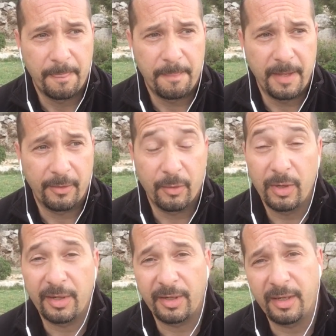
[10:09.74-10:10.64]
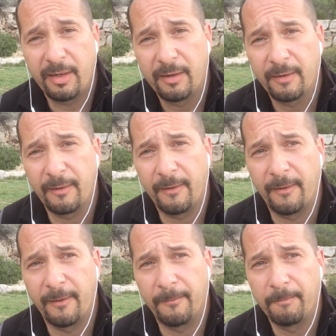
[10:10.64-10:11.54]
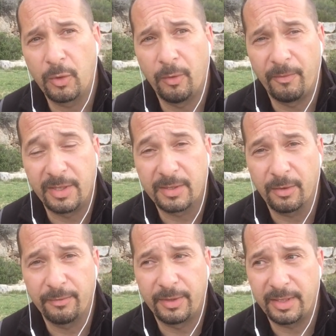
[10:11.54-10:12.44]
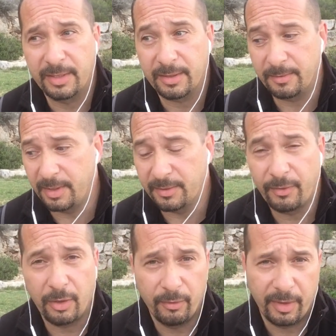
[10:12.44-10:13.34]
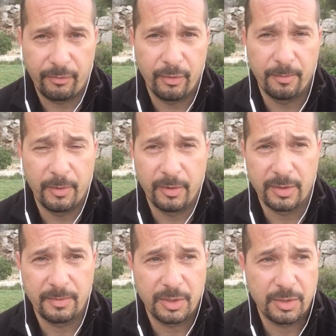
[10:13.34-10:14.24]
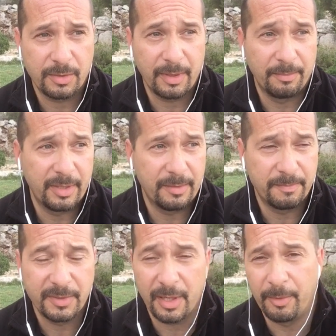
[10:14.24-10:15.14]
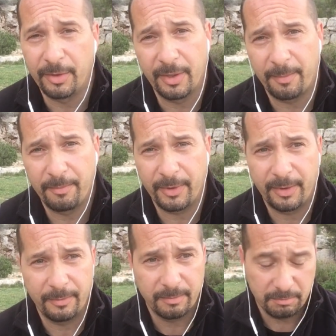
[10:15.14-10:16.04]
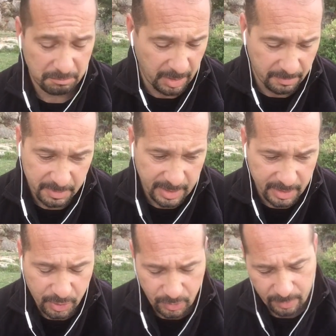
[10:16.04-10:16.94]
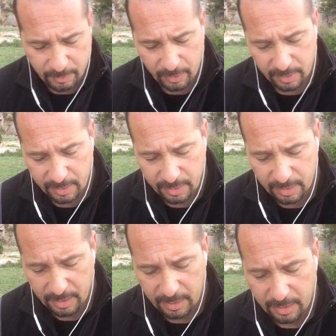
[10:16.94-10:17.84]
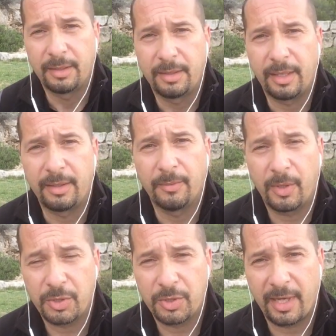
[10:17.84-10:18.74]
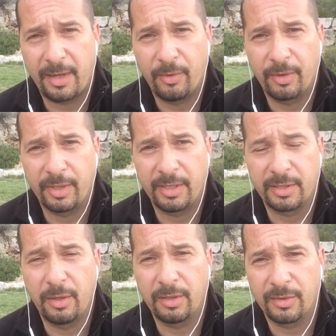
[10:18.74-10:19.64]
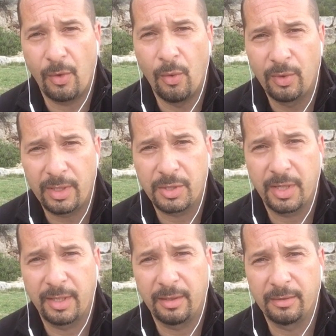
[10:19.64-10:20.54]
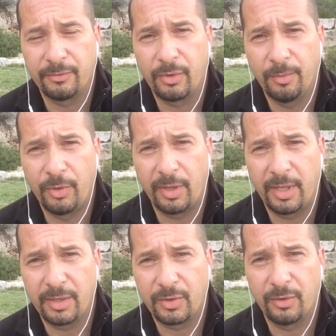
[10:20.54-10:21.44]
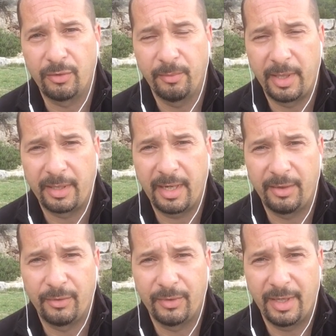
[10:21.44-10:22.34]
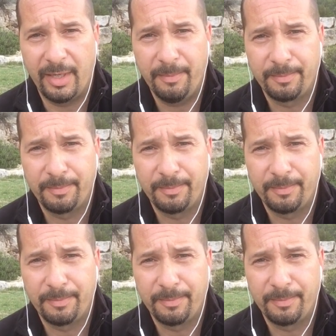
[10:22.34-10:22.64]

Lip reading: they're already convinced of these following few points, which can be summed up in 6 short points, that the Watchtower is God's only channel of communication to mankind today.